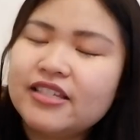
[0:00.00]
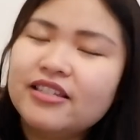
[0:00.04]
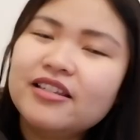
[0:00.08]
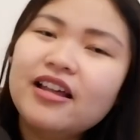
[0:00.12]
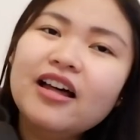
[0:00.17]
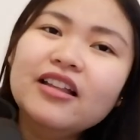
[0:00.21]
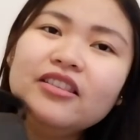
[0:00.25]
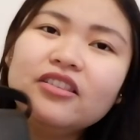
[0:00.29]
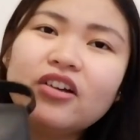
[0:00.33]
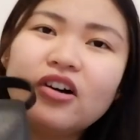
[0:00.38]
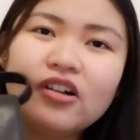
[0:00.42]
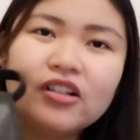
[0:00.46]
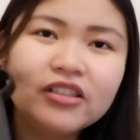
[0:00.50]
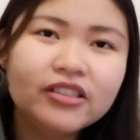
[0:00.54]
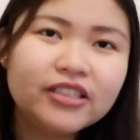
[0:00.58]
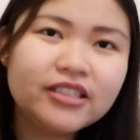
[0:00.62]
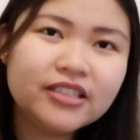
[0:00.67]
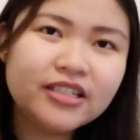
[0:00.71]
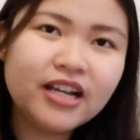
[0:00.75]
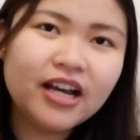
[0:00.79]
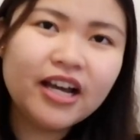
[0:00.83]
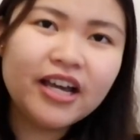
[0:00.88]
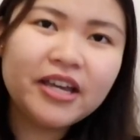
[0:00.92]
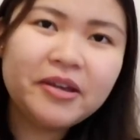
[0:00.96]
Not all
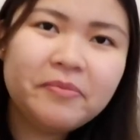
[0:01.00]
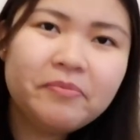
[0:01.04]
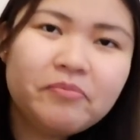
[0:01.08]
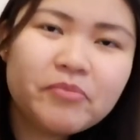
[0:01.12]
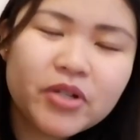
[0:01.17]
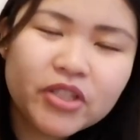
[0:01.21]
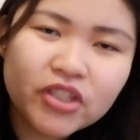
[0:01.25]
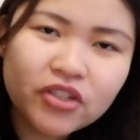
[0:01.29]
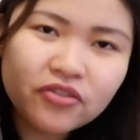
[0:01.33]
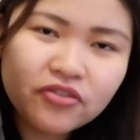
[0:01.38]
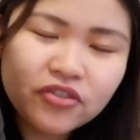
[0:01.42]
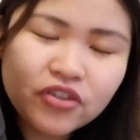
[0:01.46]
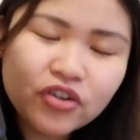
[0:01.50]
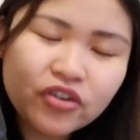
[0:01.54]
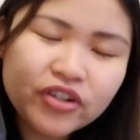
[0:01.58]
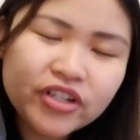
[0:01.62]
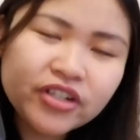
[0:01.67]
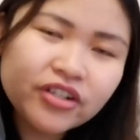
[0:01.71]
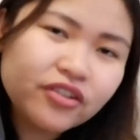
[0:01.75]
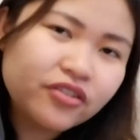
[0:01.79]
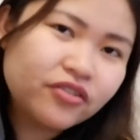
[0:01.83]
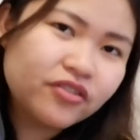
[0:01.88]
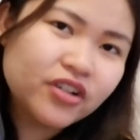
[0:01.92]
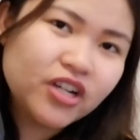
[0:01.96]
the time, but if you're
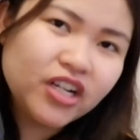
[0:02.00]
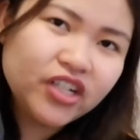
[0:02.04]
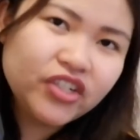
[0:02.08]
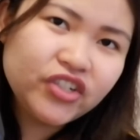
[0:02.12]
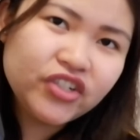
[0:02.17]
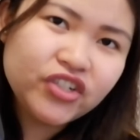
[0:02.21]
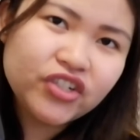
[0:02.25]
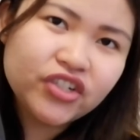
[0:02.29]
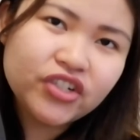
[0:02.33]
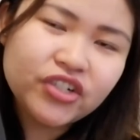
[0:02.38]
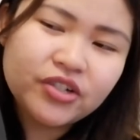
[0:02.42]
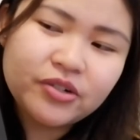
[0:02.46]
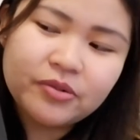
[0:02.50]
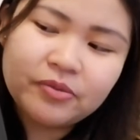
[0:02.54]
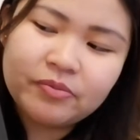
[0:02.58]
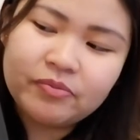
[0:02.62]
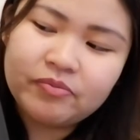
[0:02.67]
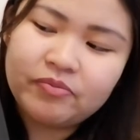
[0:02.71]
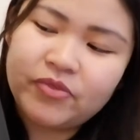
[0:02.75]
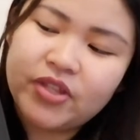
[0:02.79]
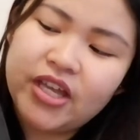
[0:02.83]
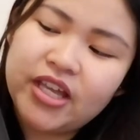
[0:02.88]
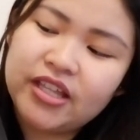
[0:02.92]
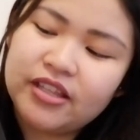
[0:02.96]
in a rush,
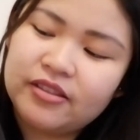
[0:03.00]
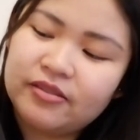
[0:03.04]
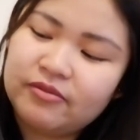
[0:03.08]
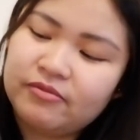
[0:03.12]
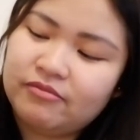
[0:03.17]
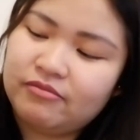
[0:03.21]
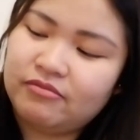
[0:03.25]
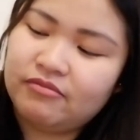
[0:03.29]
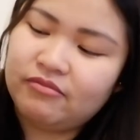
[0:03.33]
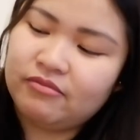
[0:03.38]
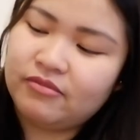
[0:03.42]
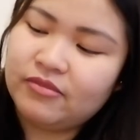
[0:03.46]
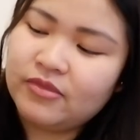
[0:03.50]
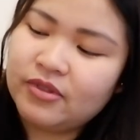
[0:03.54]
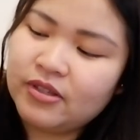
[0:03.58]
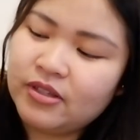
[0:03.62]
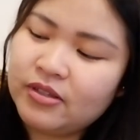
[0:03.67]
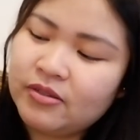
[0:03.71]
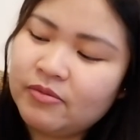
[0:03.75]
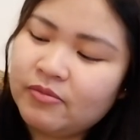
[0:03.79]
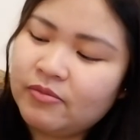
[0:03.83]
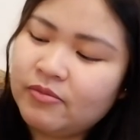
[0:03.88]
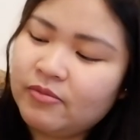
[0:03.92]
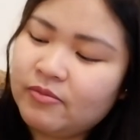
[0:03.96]
then
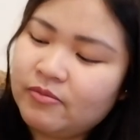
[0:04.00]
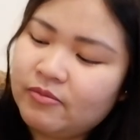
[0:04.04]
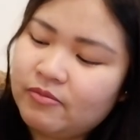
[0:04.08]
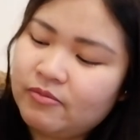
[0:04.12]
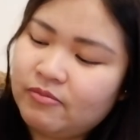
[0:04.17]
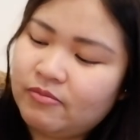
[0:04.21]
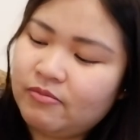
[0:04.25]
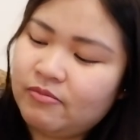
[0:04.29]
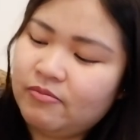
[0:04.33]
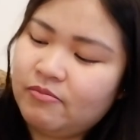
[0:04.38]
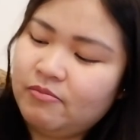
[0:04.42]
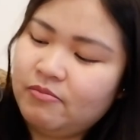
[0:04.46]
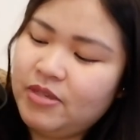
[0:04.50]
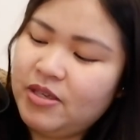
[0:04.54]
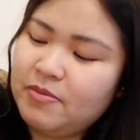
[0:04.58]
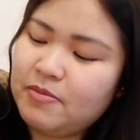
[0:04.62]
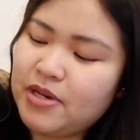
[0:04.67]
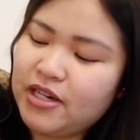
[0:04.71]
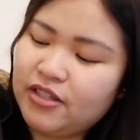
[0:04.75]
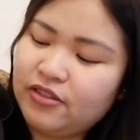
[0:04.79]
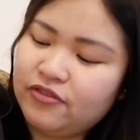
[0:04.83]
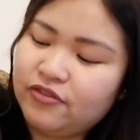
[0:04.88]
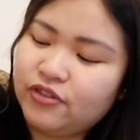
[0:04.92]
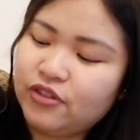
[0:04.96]
be
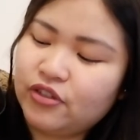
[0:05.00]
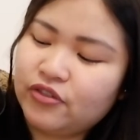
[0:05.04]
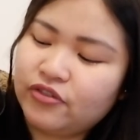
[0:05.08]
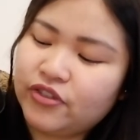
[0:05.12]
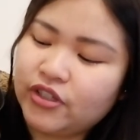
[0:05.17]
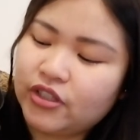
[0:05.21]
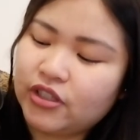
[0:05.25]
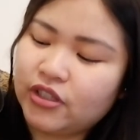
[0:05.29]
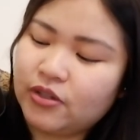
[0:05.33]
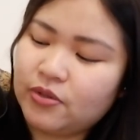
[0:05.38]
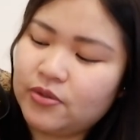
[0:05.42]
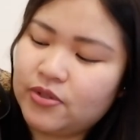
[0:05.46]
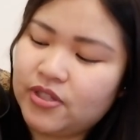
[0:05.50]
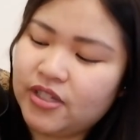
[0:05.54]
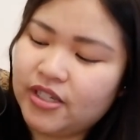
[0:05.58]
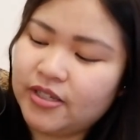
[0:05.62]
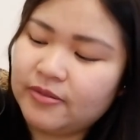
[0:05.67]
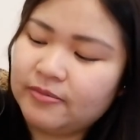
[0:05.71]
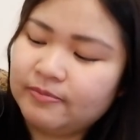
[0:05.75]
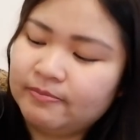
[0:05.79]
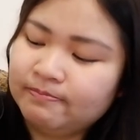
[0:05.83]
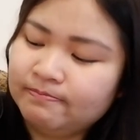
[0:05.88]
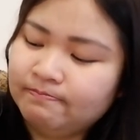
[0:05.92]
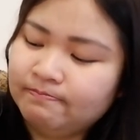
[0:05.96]
mindful of the closing.